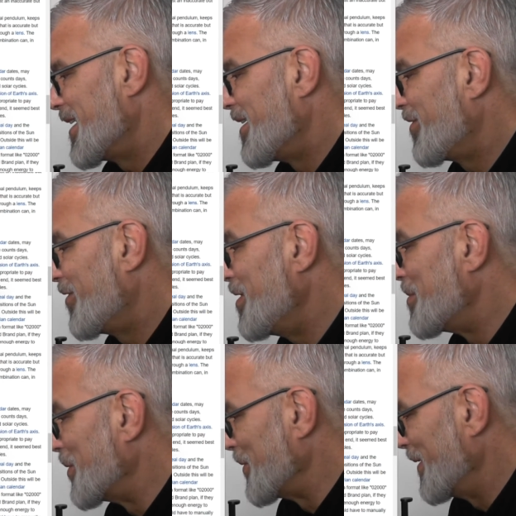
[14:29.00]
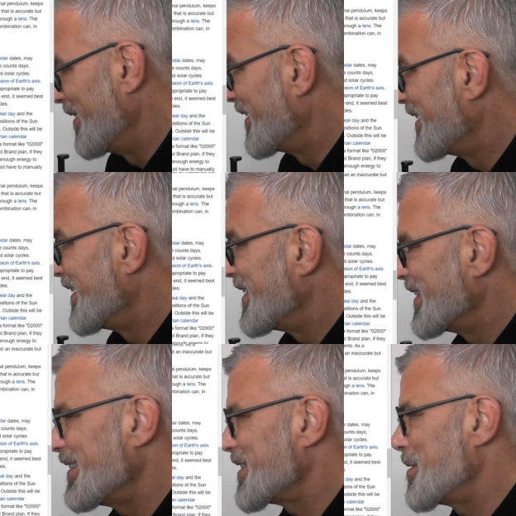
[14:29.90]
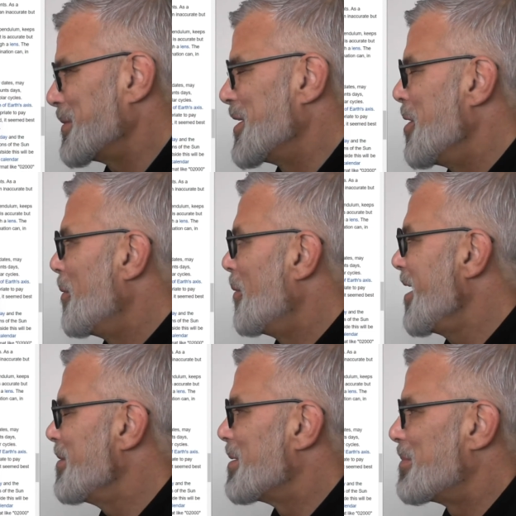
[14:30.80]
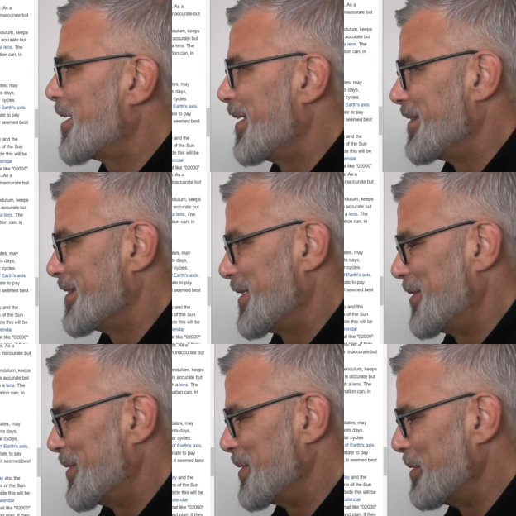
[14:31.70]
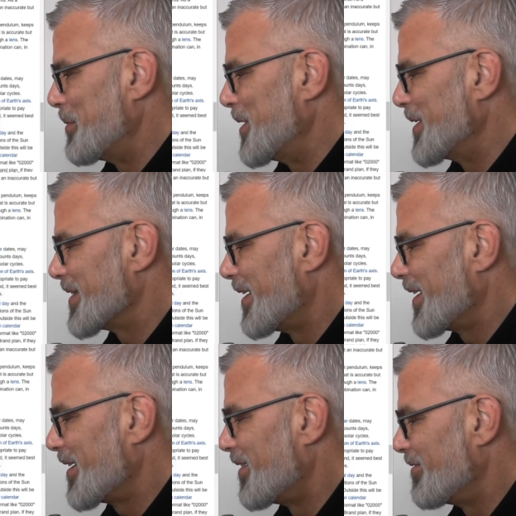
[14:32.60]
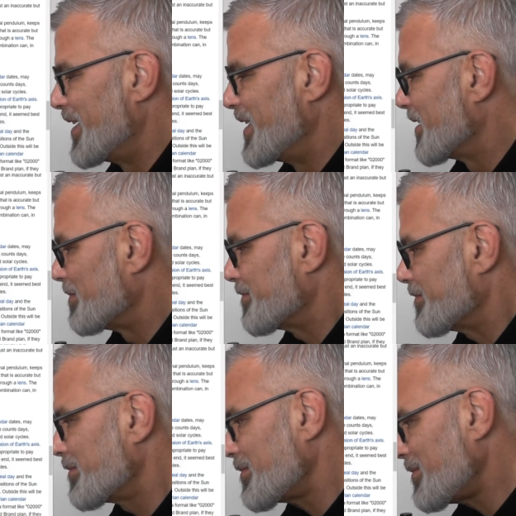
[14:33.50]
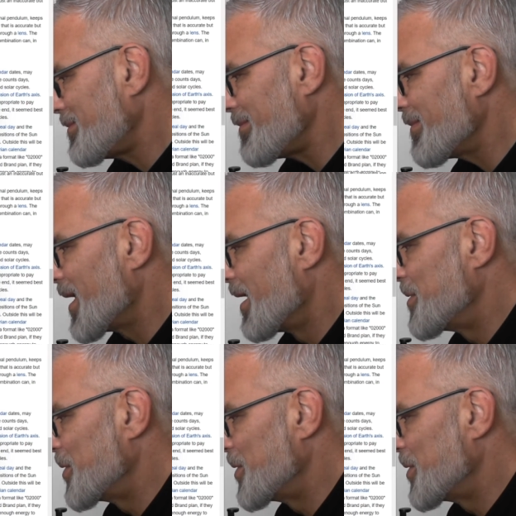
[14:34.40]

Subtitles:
There are so many. Why am I picking articles with words that I can't read? I'm